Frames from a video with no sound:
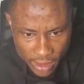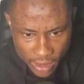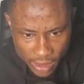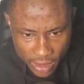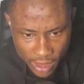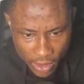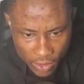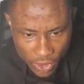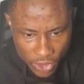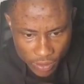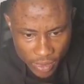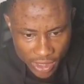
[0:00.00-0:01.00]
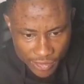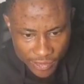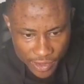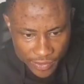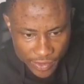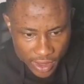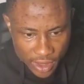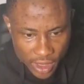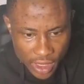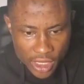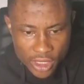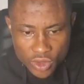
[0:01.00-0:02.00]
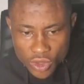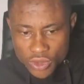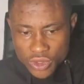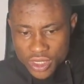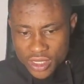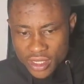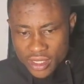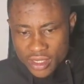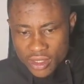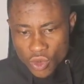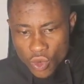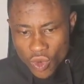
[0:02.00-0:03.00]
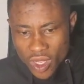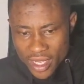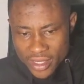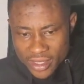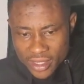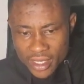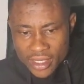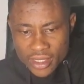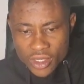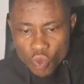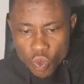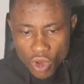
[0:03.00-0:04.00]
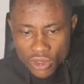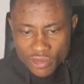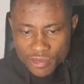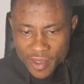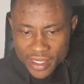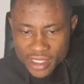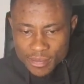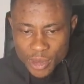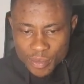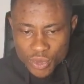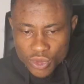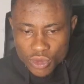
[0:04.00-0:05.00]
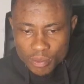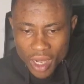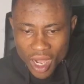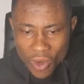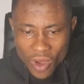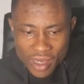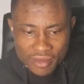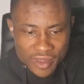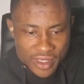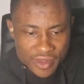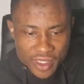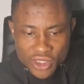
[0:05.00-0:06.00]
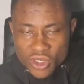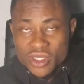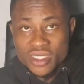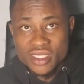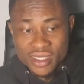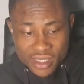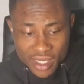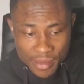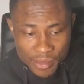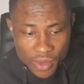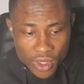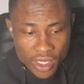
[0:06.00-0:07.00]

think that was May 5th. Introducing hidden OX, the world's first people powered verification system.